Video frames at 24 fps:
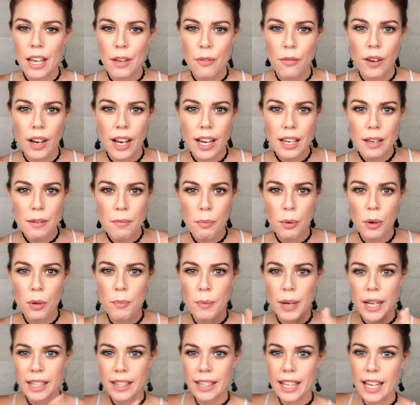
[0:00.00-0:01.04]
if I put
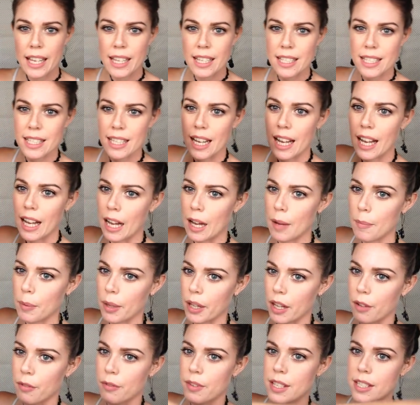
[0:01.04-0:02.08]
my legs up,
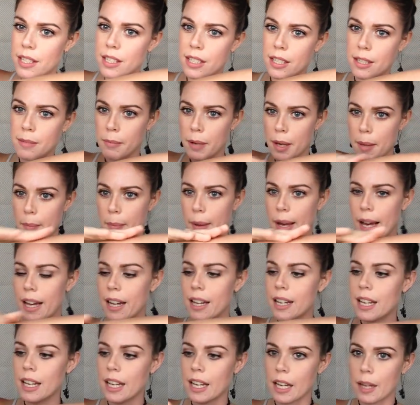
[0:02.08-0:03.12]
like if this is my
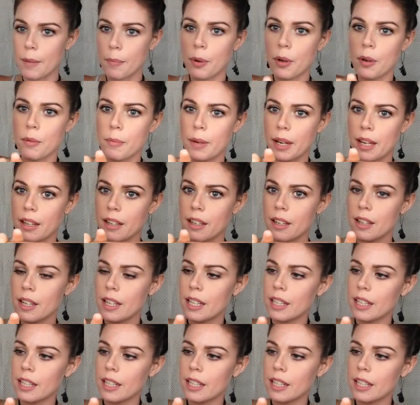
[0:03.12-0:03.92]
back and I put my